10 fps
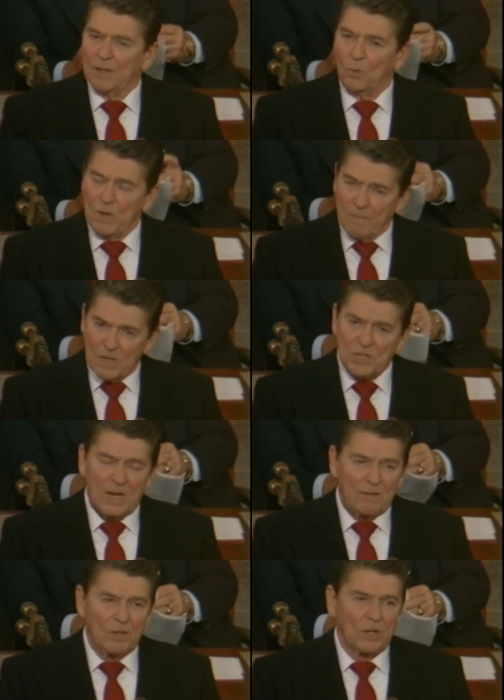We must
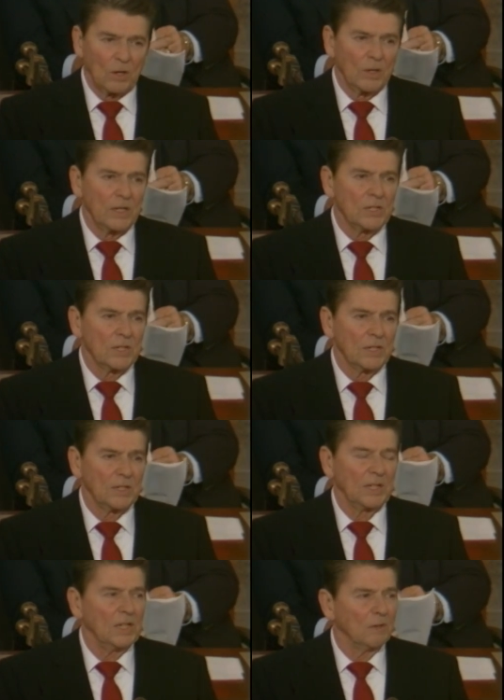have the courage
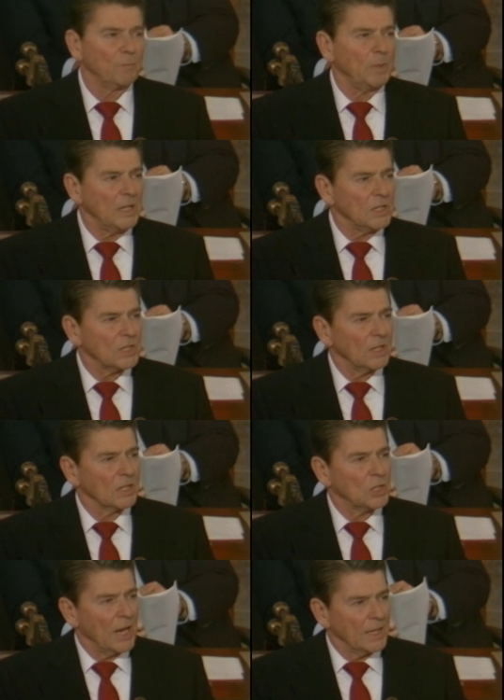to give peace
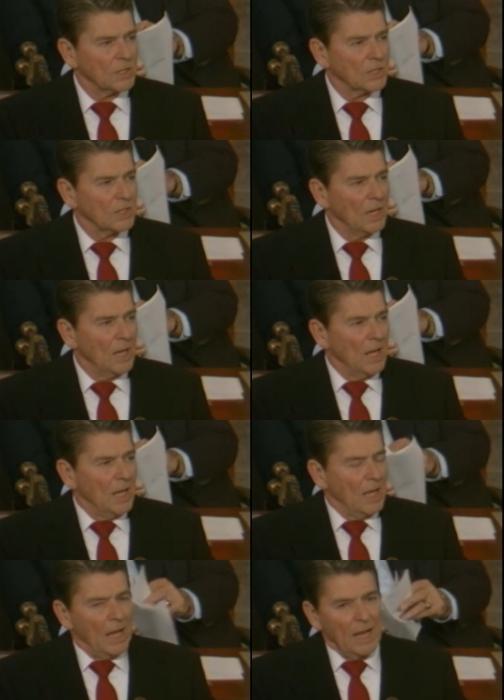a chance.
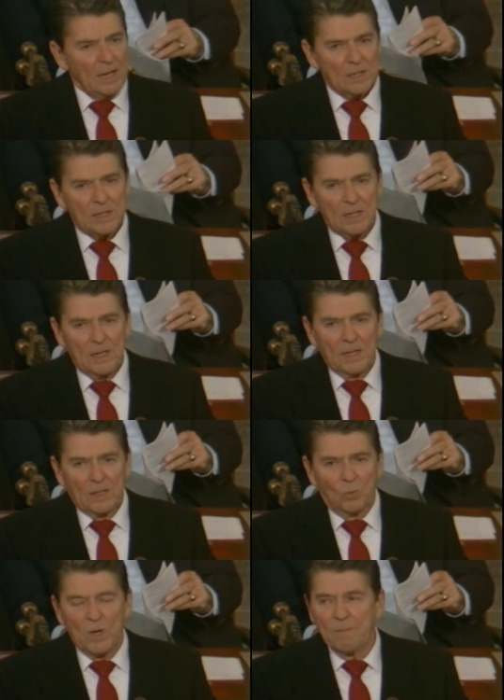And
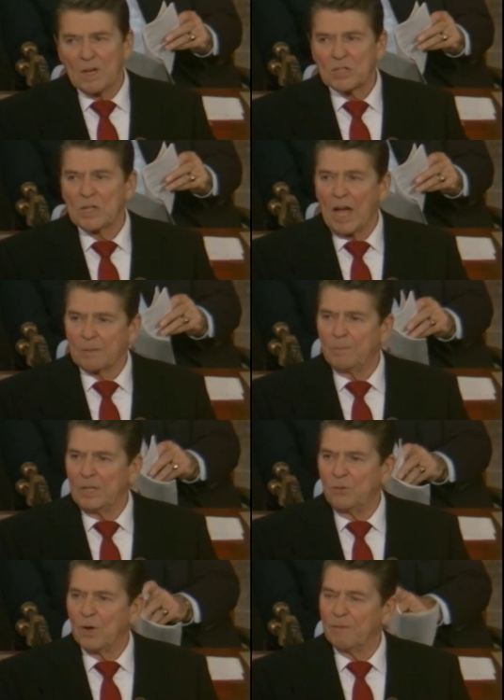we must not
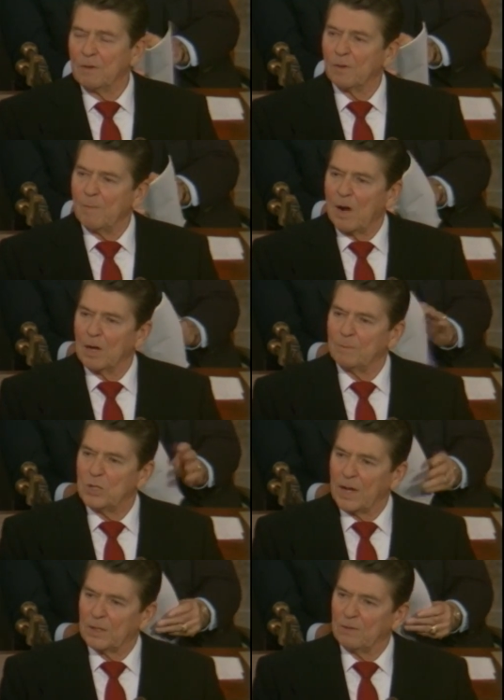be driven from our
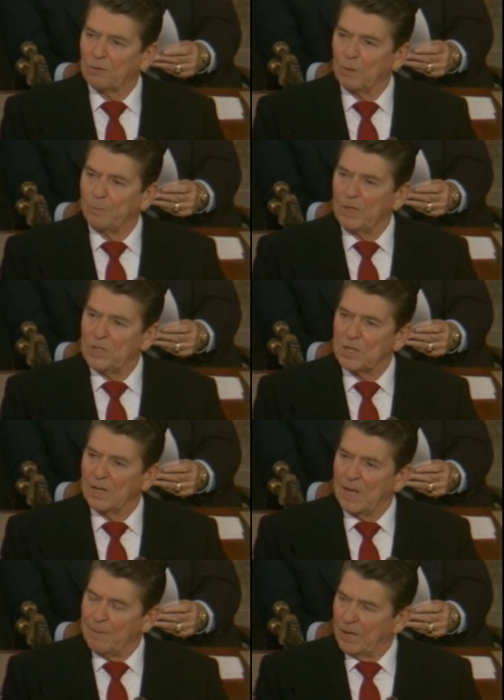objectives for peace
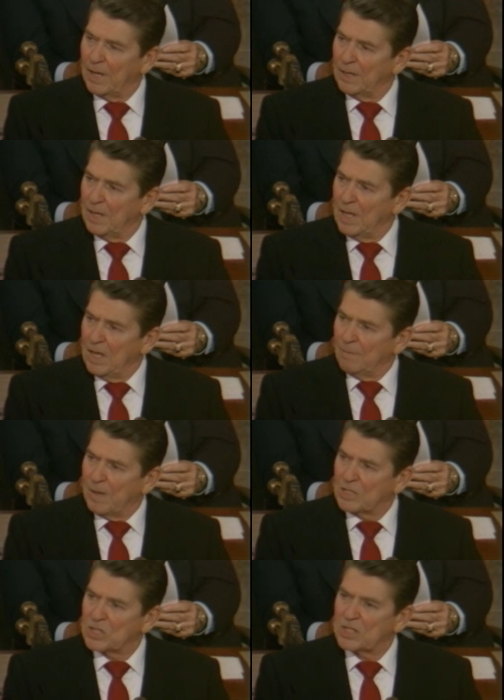in Lebanon
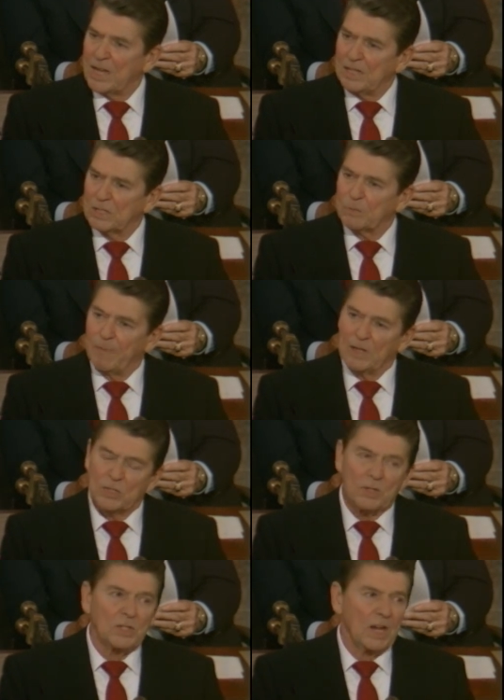by state
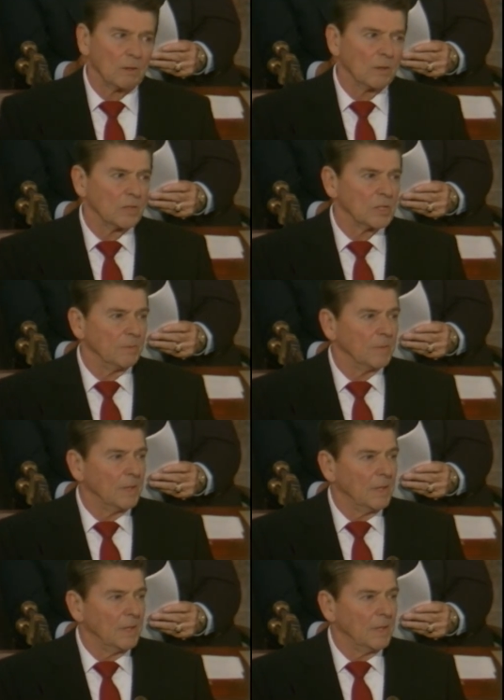sponsored terrorism.